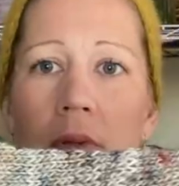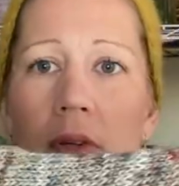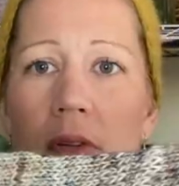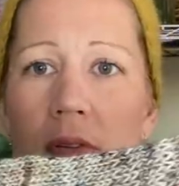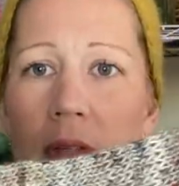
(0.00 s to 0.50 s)
You
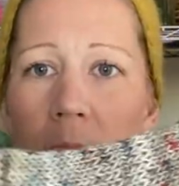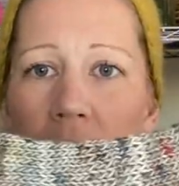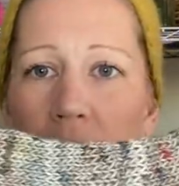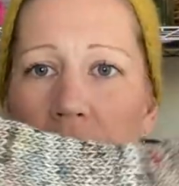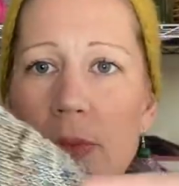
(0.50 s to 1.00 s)
can see the
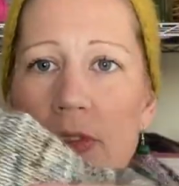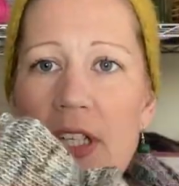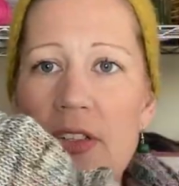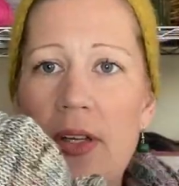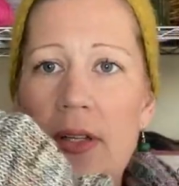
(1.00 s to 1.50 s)
beautiful
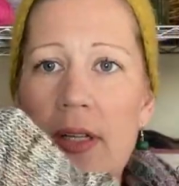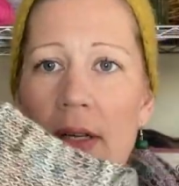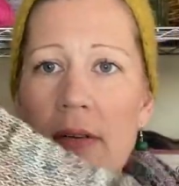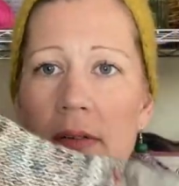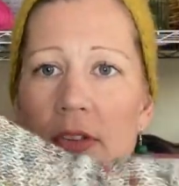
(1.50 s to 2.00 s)
detail
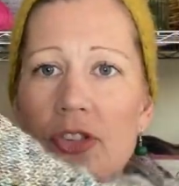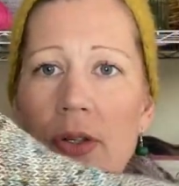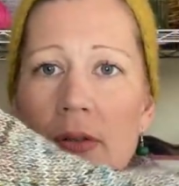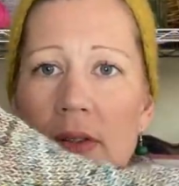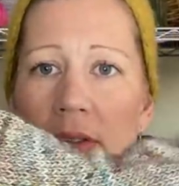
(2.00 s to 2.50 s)
here in the
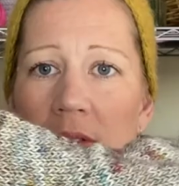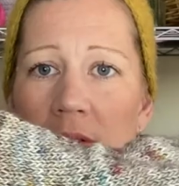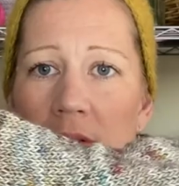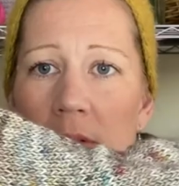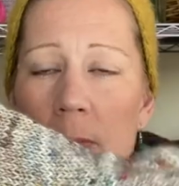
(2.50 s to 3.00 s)

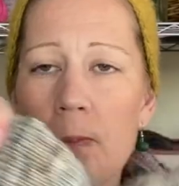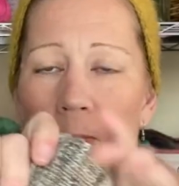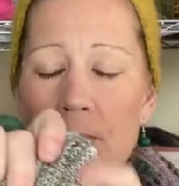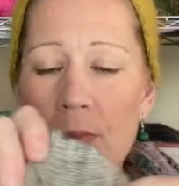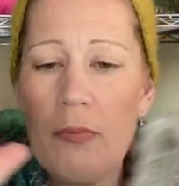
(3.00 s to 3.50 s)
shoulders.
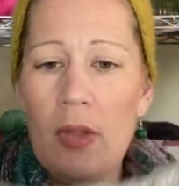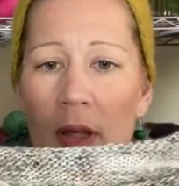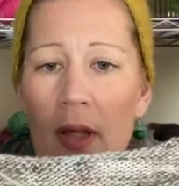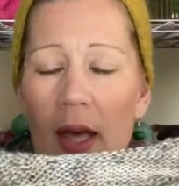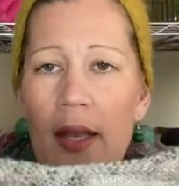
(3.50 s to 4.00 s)

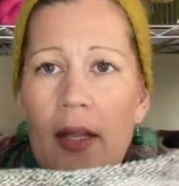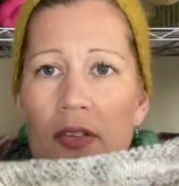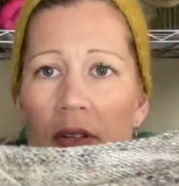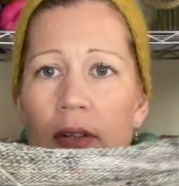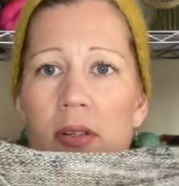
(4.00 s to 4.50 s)
And I
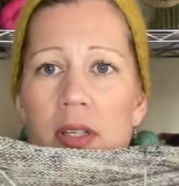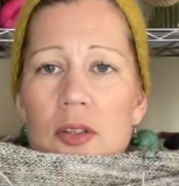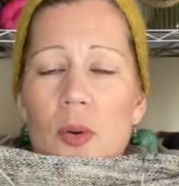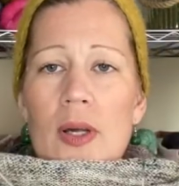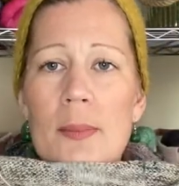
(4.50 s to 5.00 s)
did knit
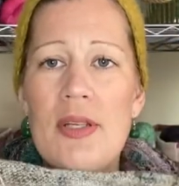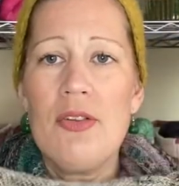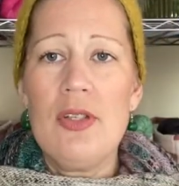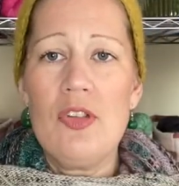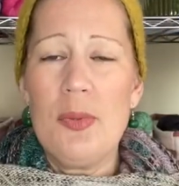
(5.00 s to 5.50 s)
quite a bit
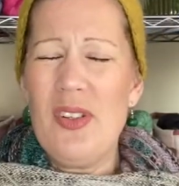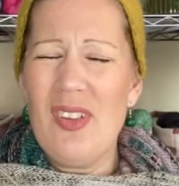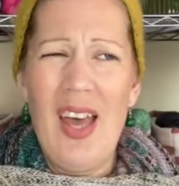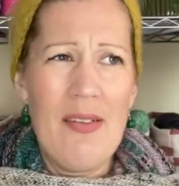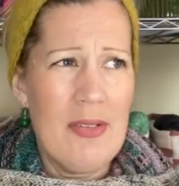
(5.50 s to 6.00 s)
on this because I
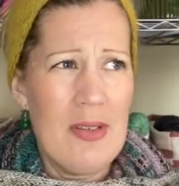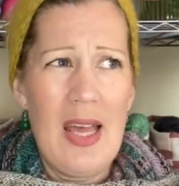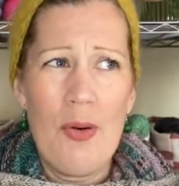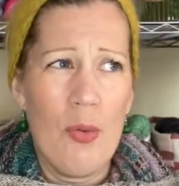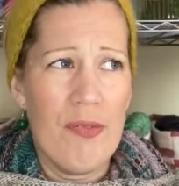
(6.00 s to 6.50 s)
haven't
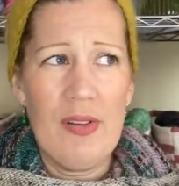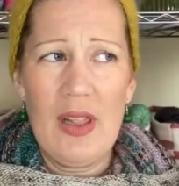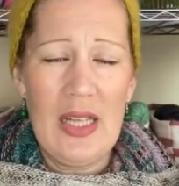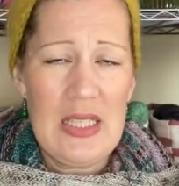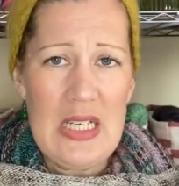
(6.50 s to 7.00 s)
at all felt
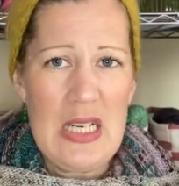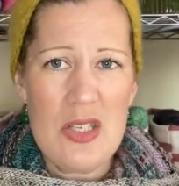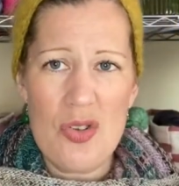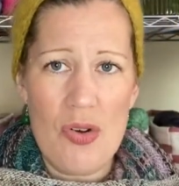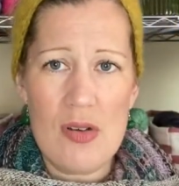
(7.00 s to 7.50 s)
like knitting
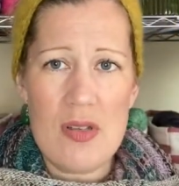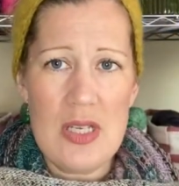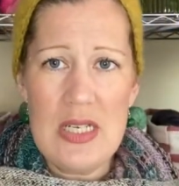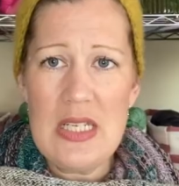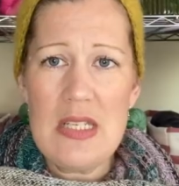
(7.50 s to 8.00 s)
socks.
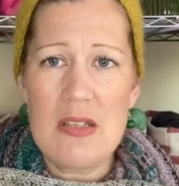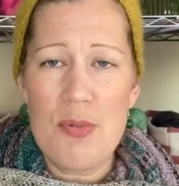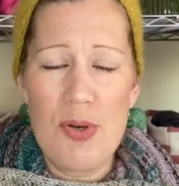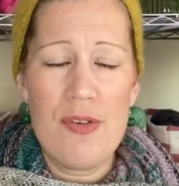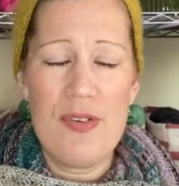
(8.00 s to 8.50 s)
And this is
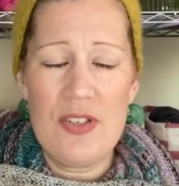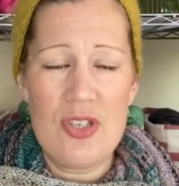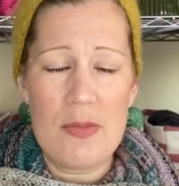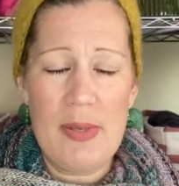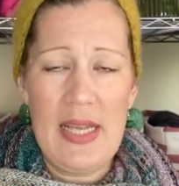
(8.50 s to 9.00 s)
perfect,
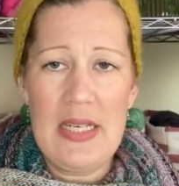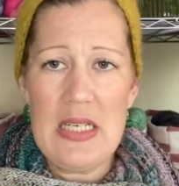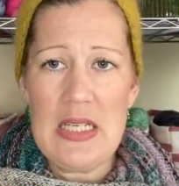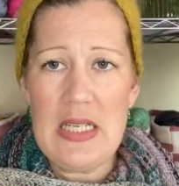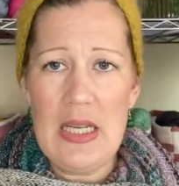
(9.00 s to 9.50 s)
just plain
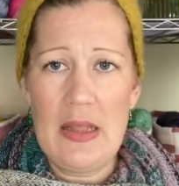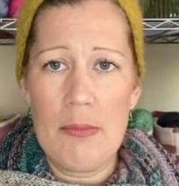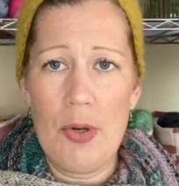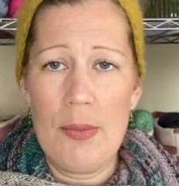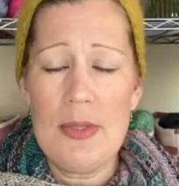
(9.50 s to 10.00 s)
knitting at the
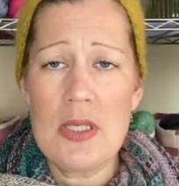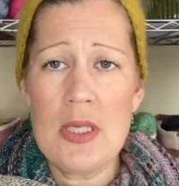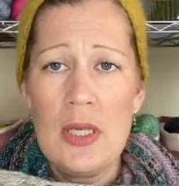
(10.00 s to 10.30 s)
moment.